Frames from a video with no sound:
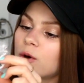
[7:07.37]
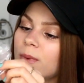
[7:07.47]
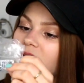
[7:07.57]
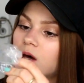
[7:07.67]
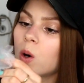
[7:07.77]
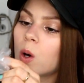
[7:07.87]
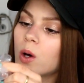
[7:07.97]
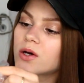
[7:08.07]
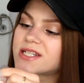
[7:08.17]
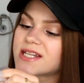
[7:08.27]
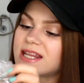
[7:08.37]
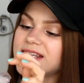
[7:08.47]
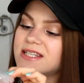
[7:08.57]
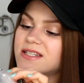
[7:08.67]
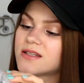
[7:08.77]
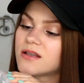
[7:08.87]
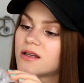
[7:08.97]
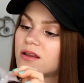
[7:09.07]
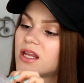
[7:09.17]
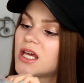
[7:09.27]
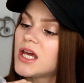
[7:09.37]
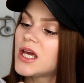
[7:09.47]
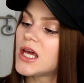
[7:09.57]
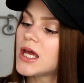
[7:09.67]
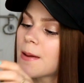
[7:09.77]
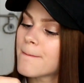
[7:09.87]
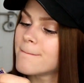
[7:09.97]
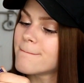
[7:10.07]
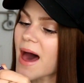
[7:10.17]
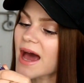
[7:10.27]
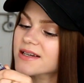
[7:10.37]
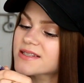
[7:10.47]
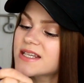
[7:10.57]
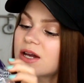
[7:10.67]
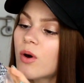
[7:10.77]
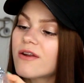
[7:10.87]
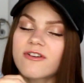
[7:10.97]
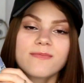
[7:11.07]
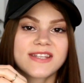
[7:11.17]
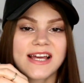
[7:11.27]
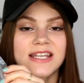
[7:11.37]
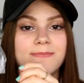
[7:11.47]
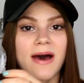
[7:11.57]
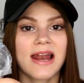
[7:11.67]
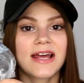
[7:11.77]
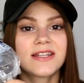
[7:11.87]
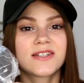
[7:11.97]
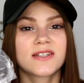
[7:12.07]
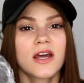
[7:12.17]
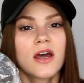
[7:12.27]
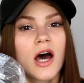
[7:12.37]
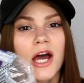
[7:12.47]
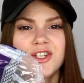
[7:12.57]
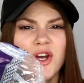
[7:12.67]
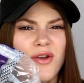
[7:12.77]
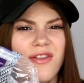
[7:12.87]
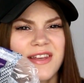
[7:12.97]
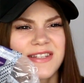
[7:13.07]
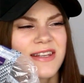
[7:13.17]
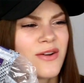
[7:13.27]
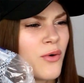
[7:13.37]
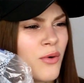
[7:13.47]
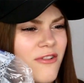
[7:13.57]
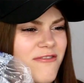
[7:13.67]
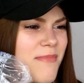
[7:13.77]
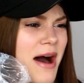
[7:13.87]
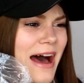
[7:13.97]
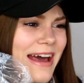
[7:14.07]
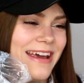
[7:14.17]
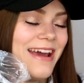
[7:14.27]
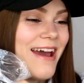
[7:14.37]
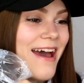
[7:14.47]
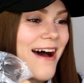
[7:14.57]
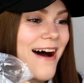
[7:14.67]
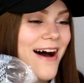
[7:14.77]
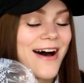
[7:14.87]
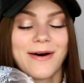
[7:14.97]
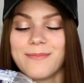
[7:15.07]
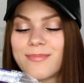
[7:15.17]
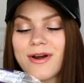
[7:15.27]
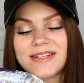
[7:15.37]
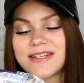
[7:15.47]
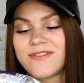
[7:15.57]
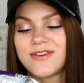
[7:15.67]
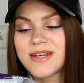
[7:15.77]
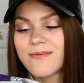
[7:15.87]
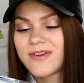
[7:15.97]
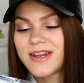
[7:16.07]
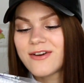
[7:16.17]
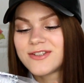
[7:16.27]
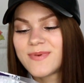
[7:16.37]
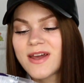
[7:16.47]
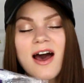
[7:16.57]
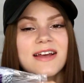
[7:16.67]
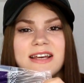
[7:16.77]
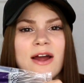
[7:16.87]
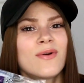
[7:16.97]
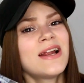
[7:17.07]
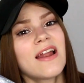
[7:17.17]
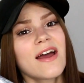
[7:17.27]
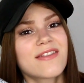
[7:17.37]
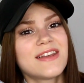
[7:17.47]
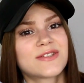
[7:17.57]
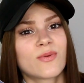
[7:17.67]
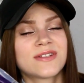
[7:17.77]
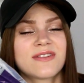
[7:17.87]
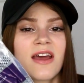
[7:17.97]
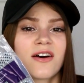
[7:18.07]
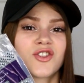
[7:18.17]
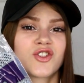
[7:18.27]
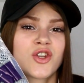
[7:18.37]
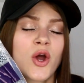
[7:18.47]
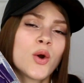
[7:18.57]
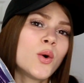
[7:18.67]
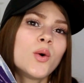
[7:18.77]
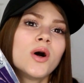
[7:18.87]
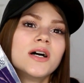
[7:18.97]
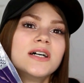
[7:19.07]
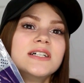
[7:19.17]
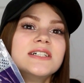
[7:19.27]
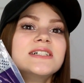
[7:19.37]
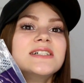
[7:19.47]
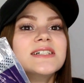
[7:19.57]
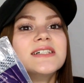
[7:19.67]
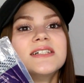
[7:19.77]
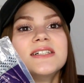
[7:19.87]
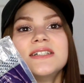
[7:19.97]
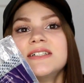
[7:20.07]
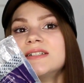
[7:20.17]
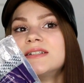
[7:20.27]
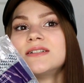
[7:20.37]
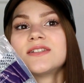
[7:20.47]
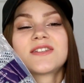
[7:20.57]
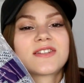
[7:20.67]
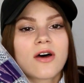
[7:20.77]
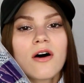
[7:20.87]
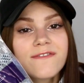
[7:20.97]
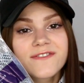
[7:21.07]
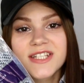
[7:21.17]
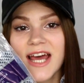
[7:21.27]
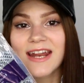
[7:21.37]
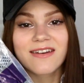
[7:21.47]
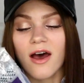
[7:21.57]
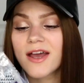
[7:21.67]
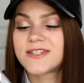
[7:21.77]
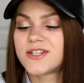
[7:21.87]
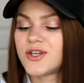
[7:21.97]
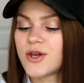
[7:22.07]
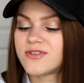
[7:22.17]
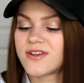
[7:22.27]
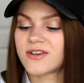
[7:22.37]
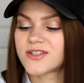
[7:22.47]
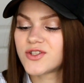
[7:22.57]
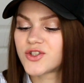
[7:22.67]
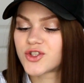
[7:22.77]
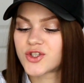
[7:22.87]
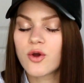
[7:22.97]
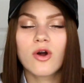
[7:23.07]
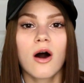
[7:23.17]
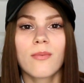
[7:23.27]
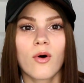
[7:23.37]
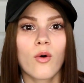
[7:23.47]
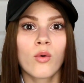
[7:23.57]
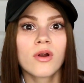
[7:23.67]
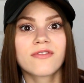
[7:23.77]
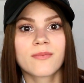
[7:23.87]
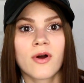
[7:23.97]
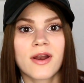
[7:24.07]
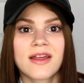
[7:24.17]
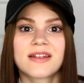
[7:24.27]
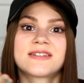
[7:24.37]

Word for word: Oh my god, this is the maxi one from Satin Balance. I show you this in all of my um, products I've used up videos because I really like these ones. They are so soft and nice to use. It doesn't soak up all of the product.